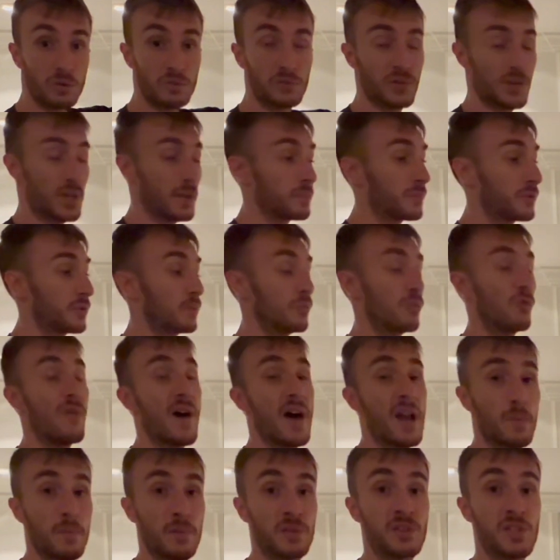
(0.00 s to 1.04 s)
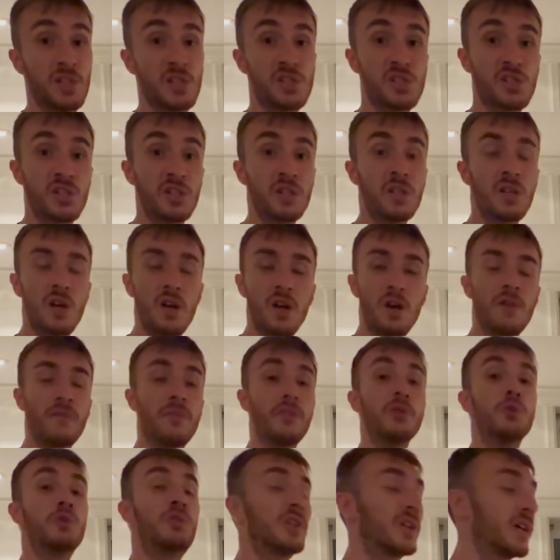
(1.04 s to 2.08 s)
for them to move out of position for
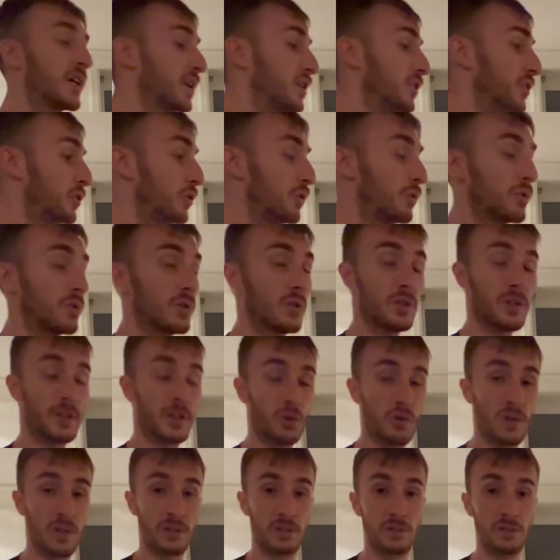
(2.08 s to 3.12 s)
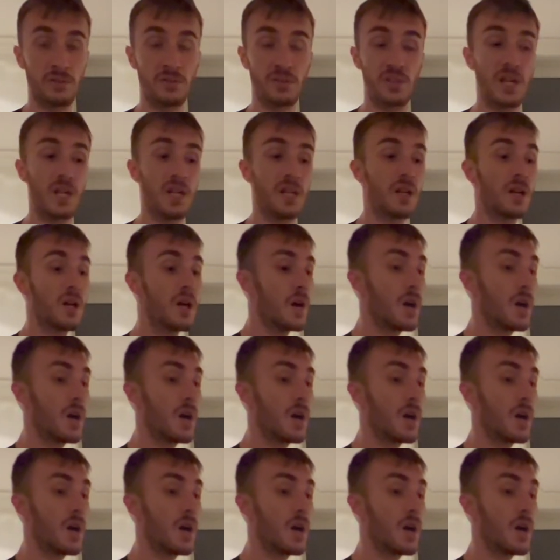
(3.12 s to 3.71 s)
you to get into an aggressive state.